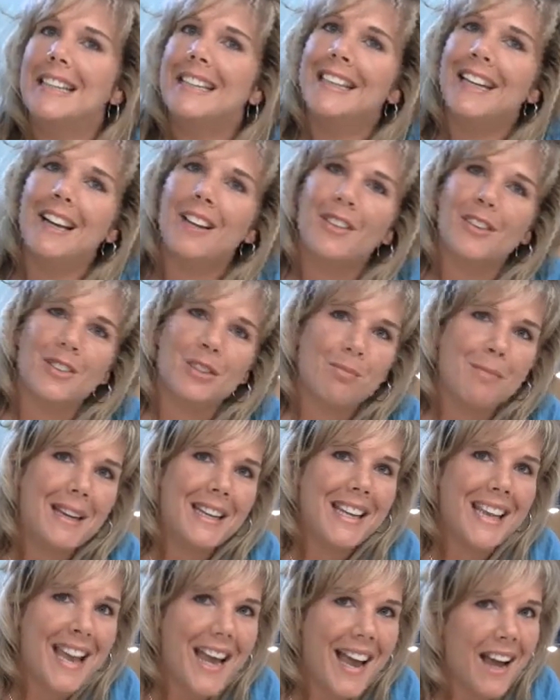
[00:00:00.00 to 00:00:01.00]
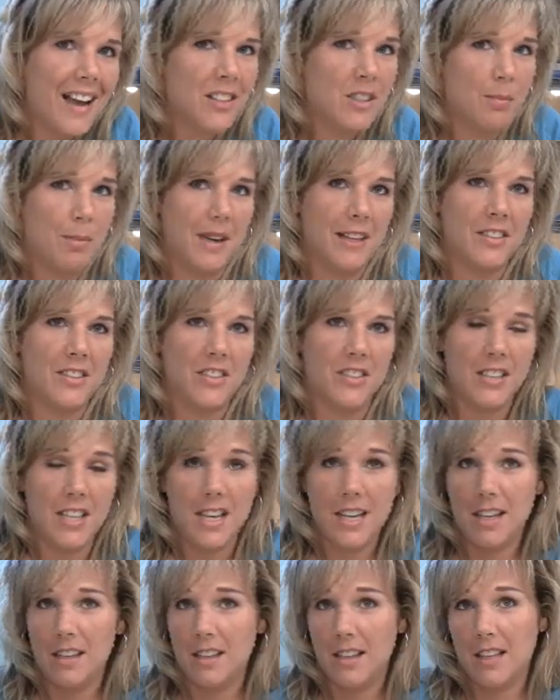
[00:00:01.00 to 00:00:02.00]
Now, there's many aspects to
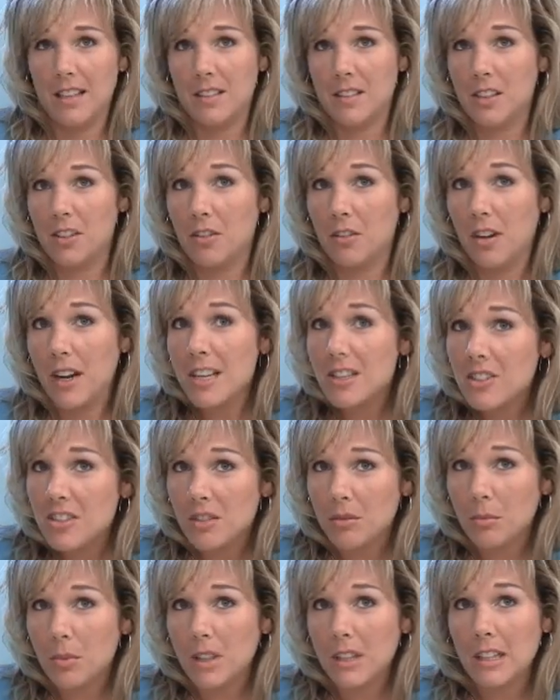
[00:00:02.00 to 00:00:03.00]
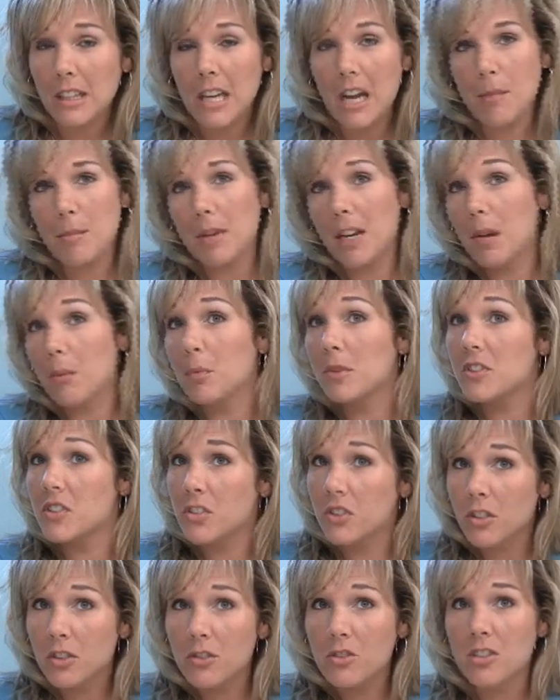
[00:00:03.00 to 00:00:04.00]
take into consideration when coming up with
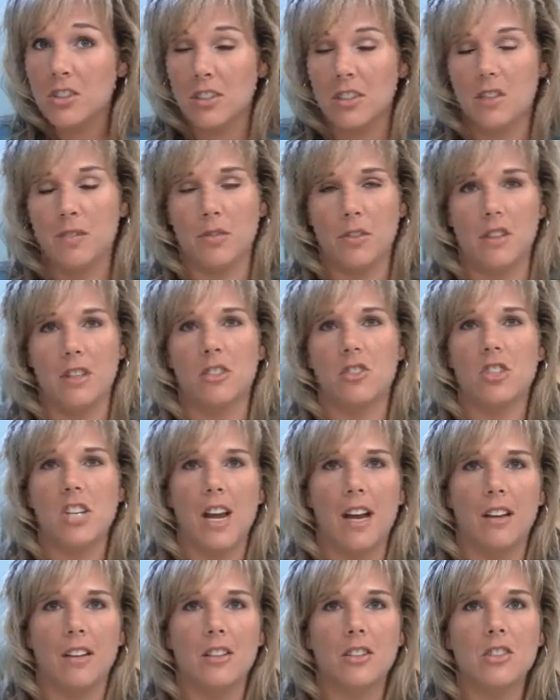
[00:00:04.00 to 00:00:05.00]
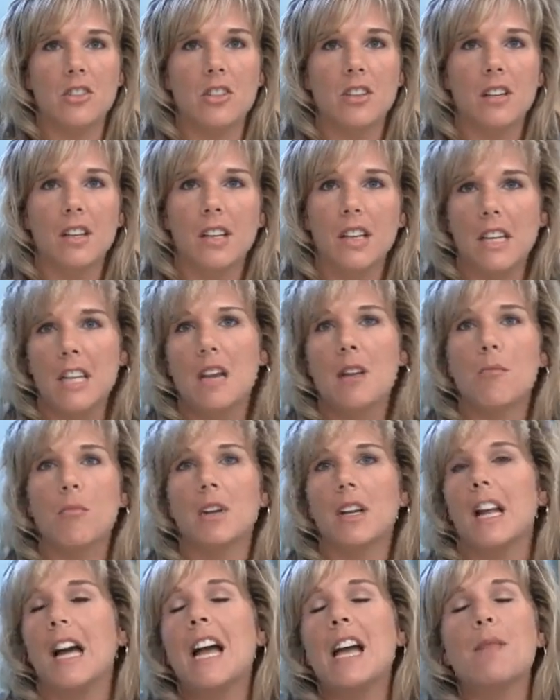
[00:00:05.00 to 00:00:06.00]
solutions for this challenge,
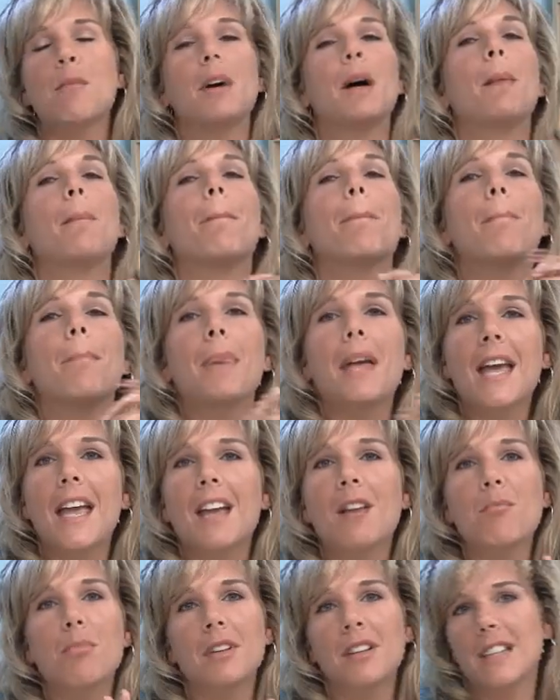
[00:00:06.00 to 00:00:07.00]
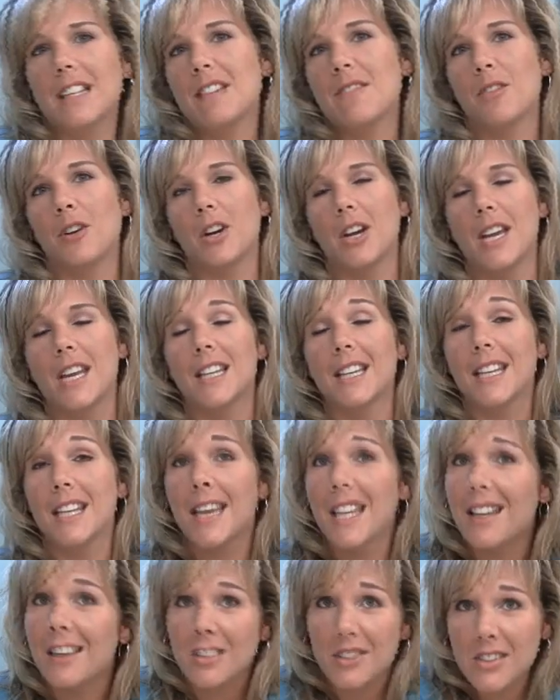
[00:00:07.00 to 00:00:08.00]
but I'm a big believer in
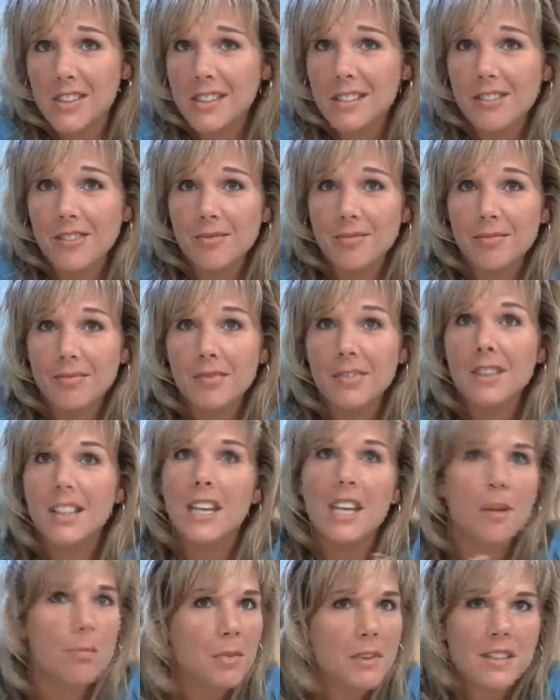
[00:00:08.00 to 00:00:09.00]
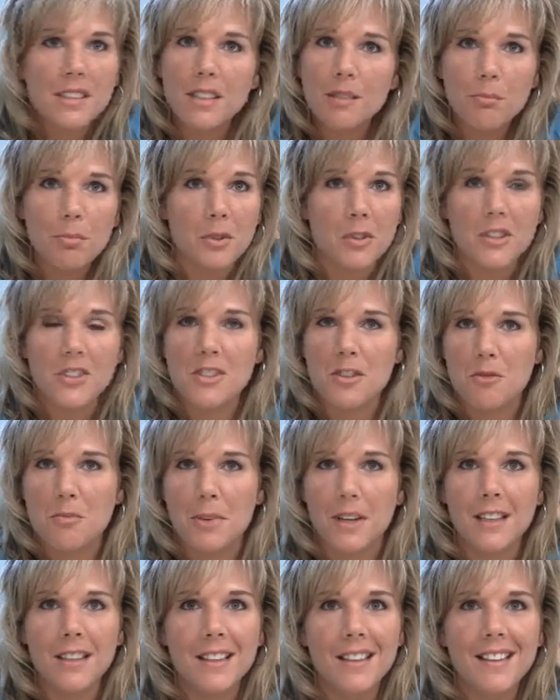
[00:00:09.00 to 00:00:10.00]
KISS. Keep it simple,
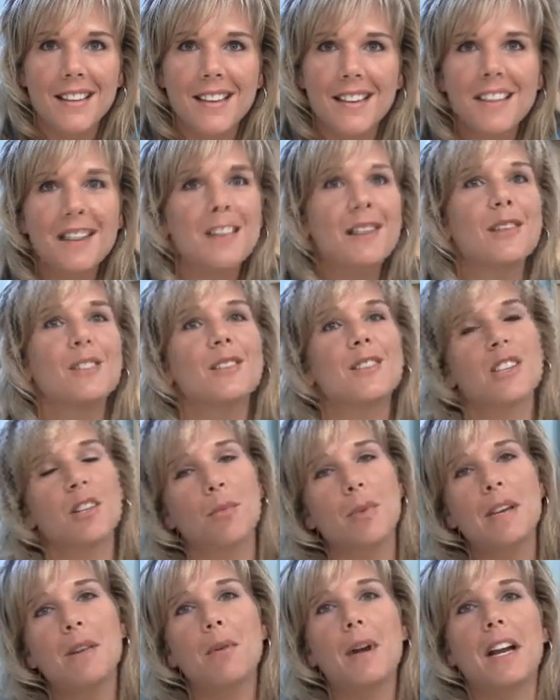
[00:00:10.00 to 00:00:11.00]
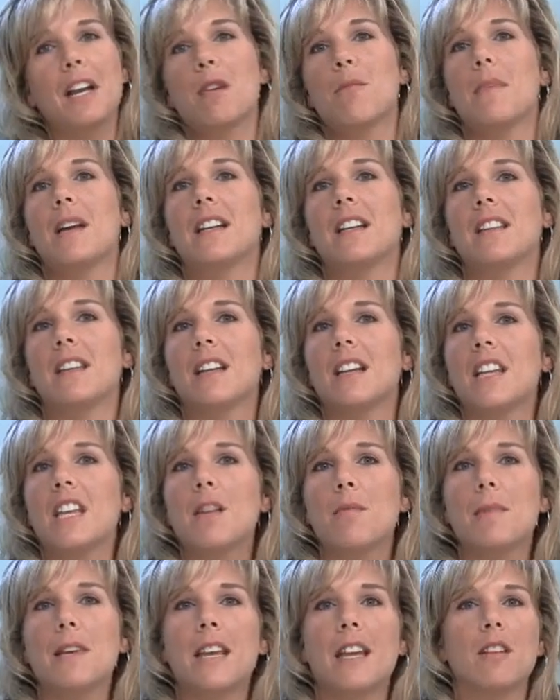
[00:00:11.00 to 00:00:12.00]
stupid. So we recommended that
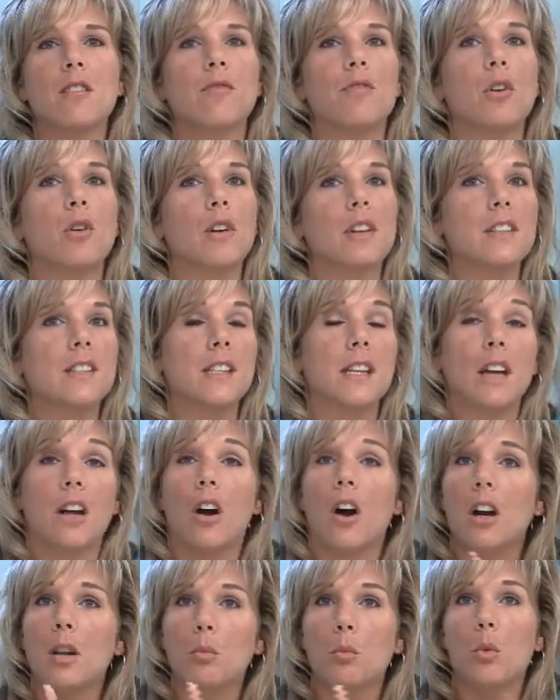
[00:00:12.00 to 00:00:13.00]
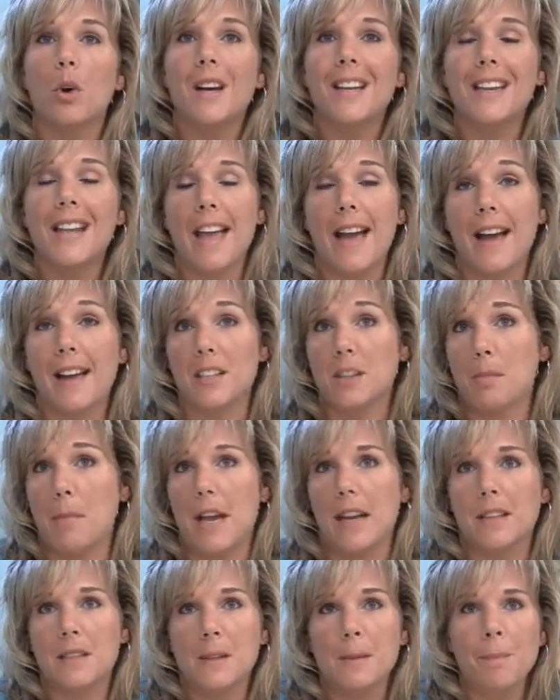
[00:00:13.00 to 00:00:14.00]
he begin focusing on one
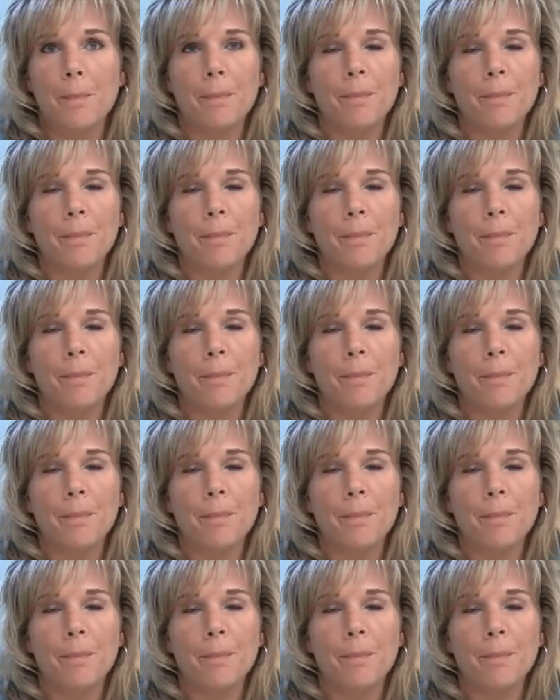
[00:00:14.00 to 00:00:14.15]
aspect.